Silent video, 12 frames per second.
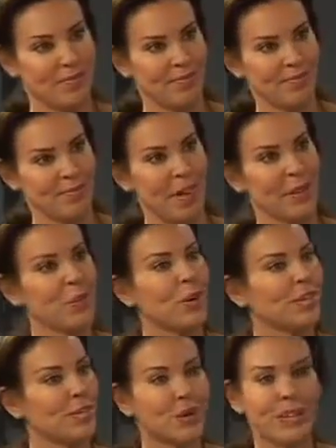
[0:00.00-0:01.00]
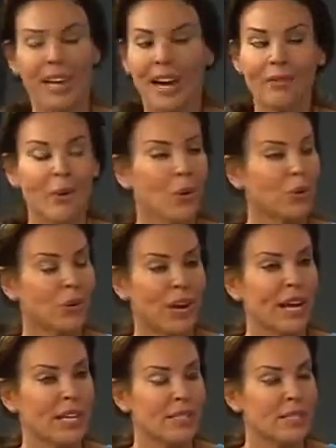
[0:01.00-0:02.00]
All right. Otherwise, you can have whole
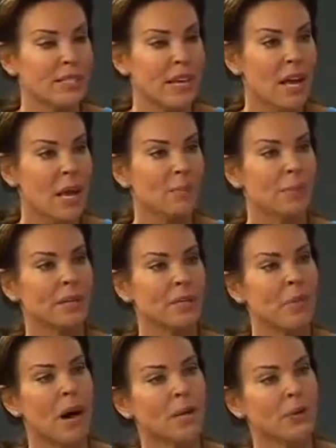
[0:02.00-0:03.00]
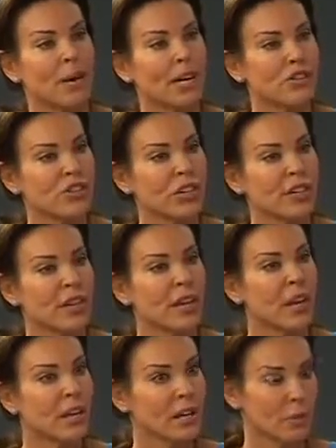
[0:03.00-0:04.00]
grains, but in moderation.
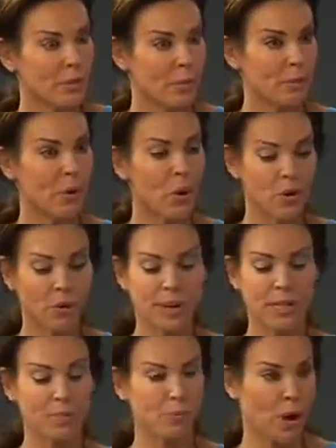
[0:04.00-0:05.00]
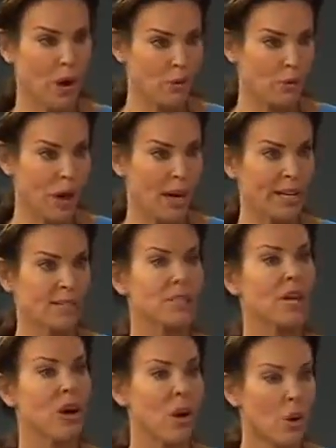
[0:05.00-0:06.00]
Remember, whole grains, brown rice,
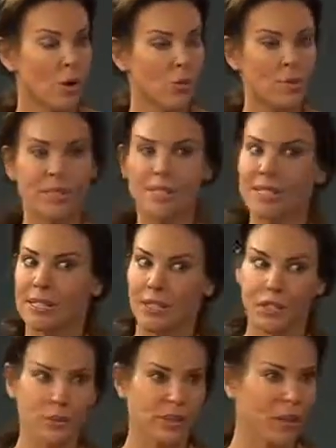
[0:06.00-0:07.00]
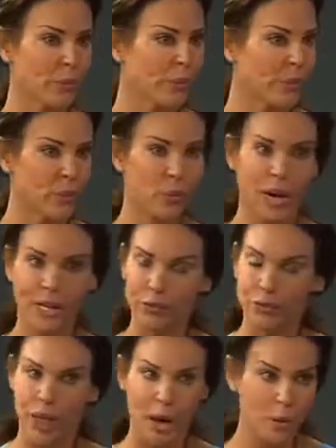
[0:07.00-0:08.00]
oatmeal, get rid of the white
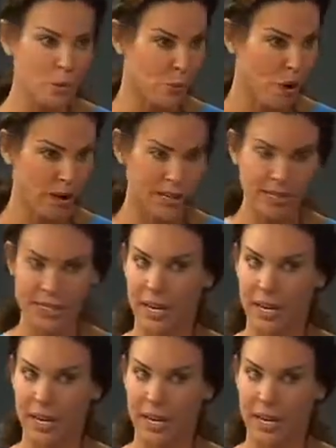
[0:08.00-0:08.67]
flour products.